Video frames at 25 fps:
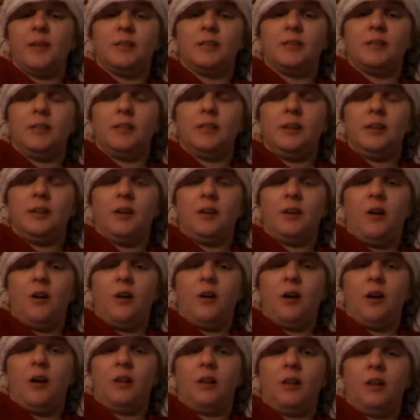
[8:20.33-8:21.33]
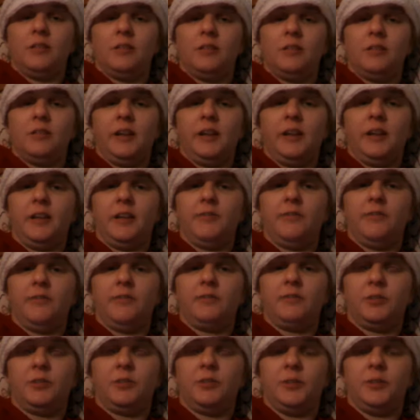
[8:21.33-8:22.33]
in the ER and getting
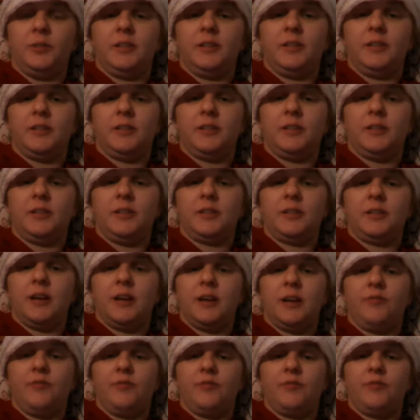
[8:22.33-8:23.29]
fluids and stuff,